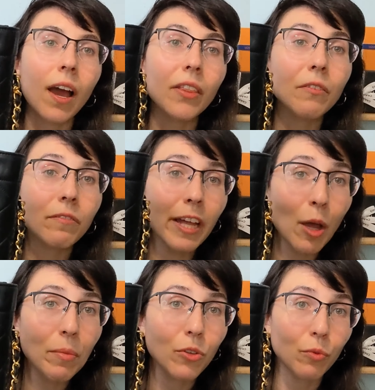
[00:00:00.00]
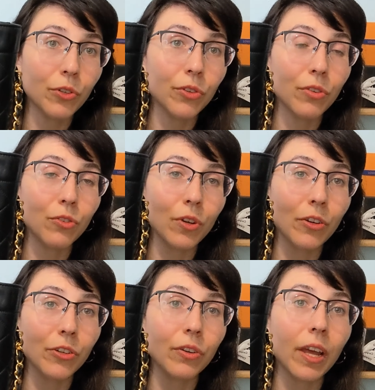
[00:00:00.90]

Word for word: And the flap is rigid and structured.